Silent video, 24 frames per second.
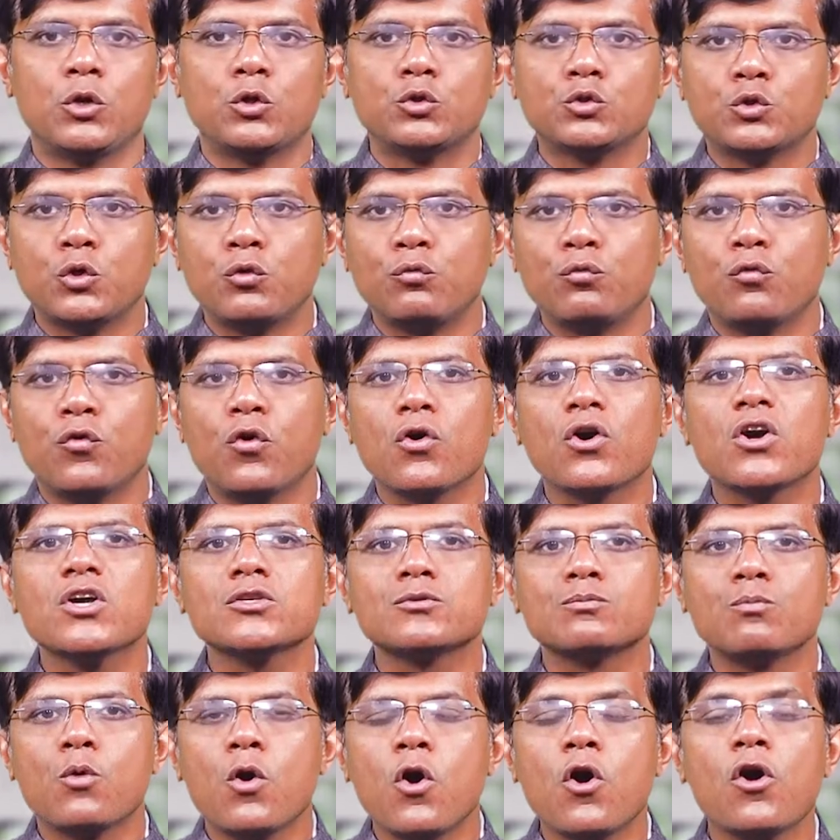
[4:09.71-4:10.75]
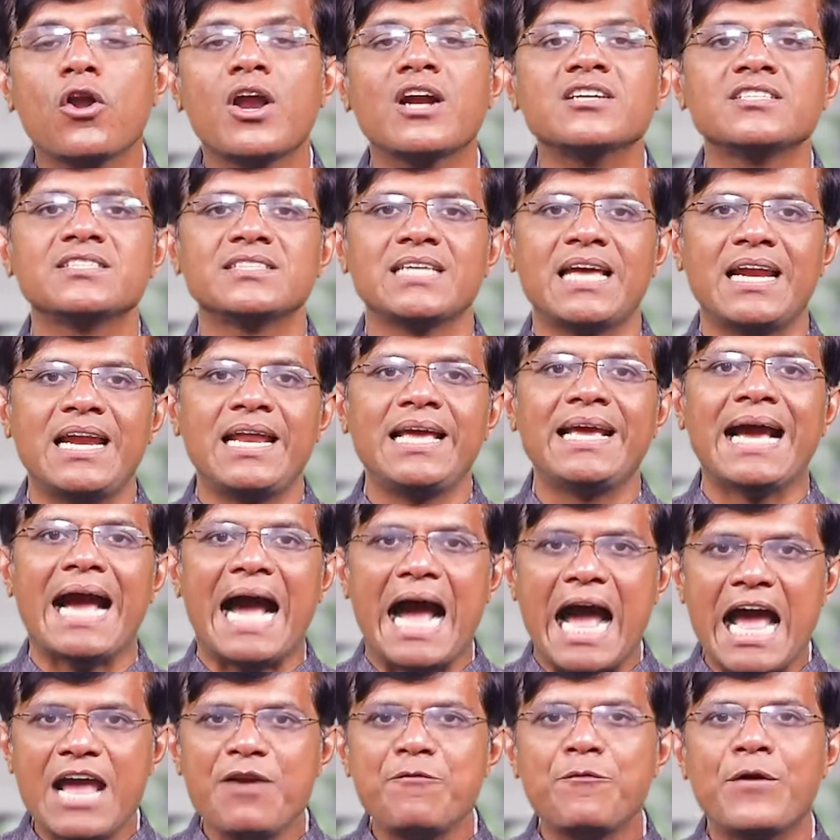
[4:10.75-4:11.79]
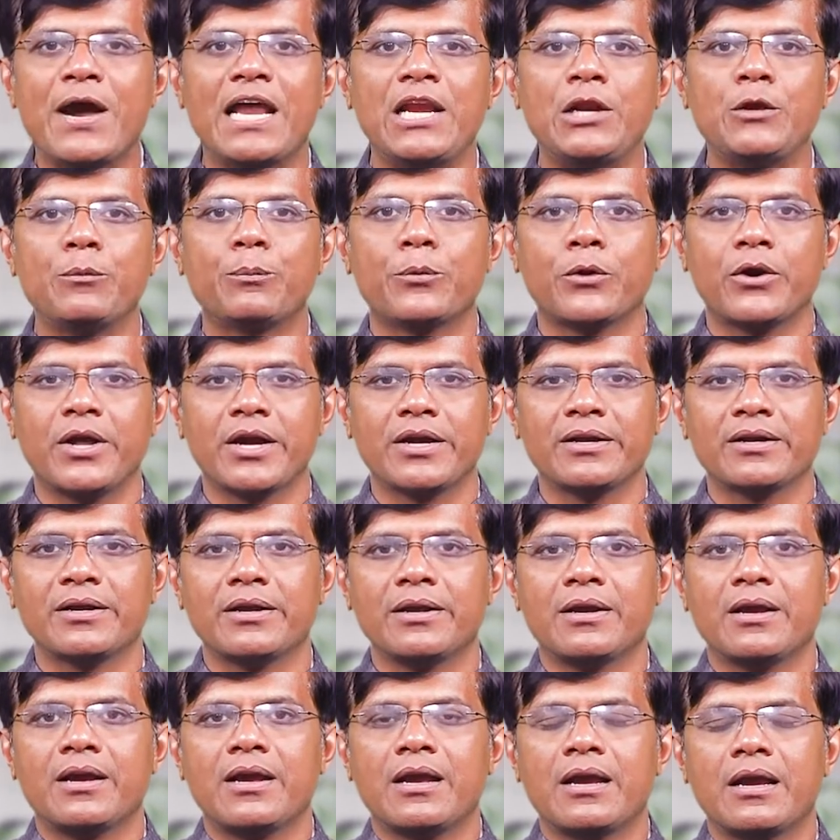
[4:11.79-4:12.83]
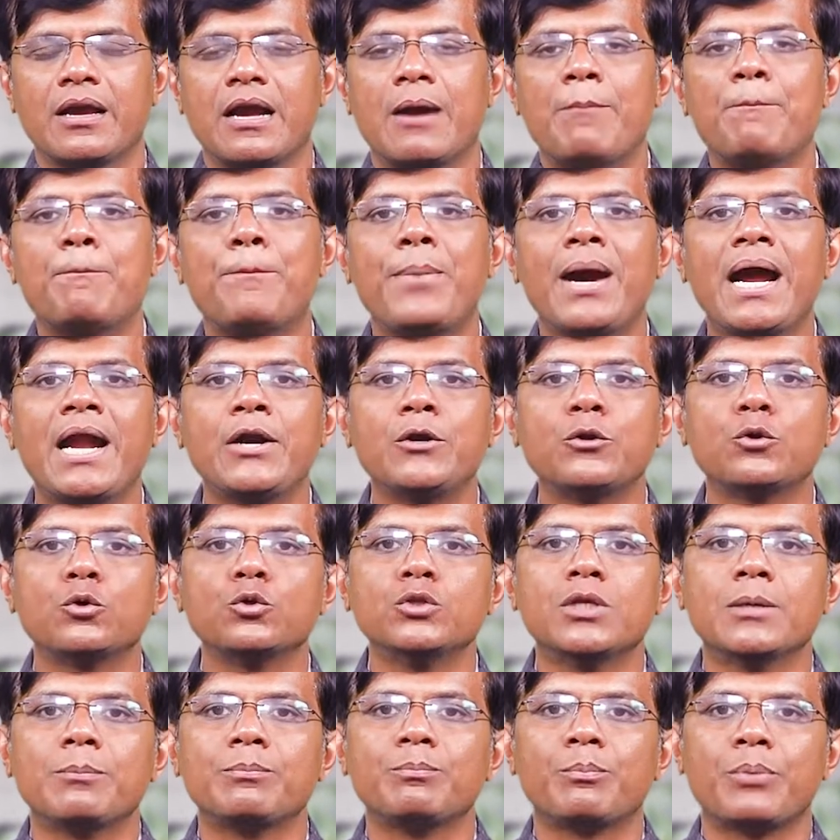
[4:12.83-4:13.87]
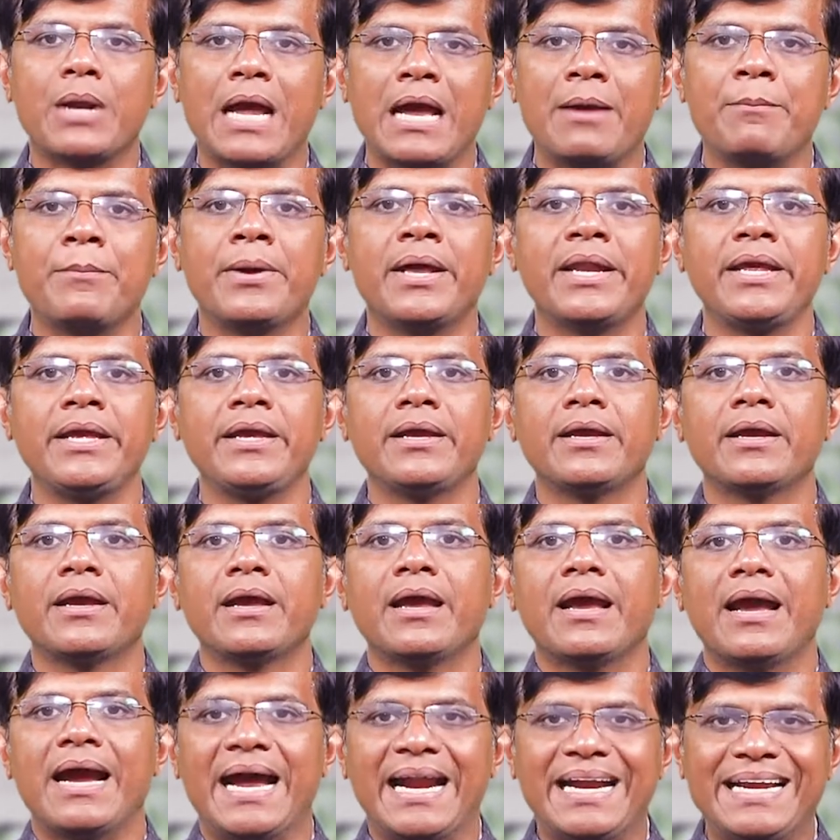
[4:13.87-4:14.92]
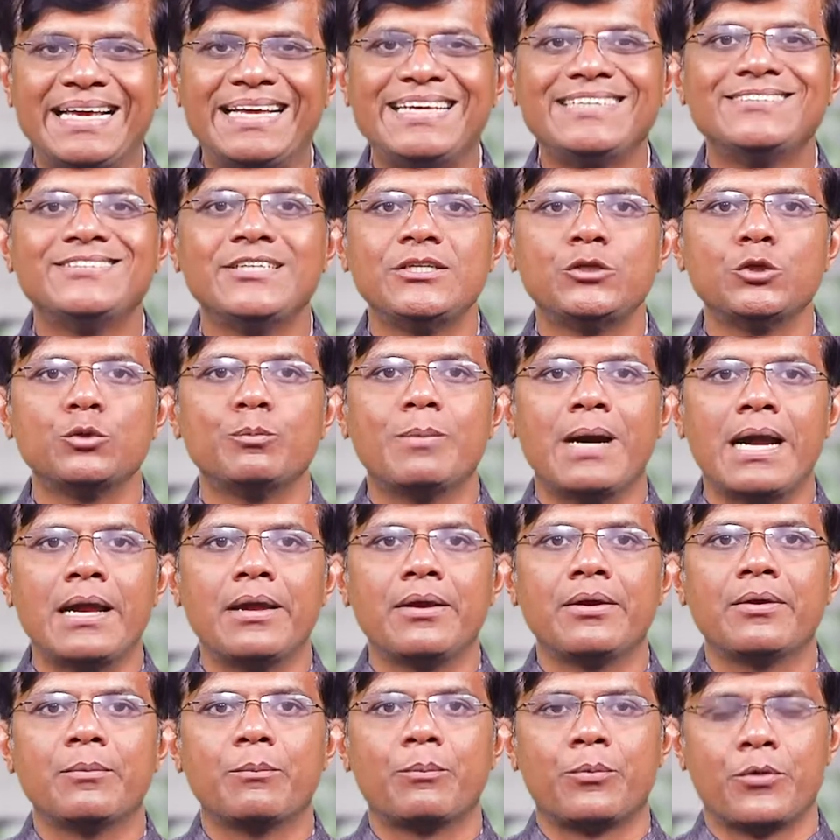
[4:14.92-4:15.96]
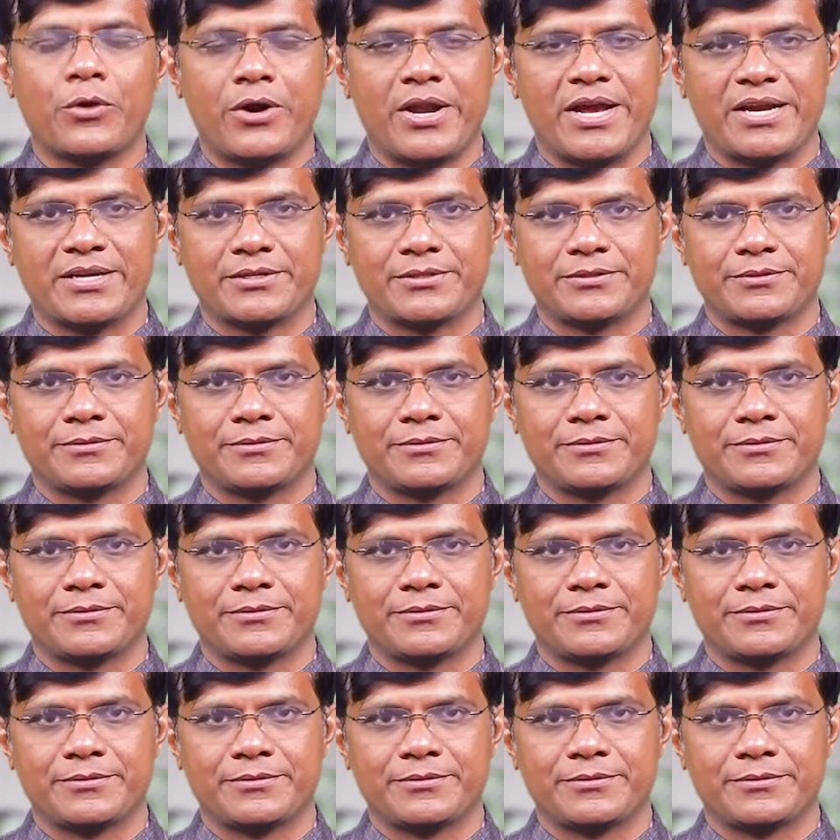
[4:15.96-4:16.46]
should focus more on selling high value product compared to the primary and easy to buy product.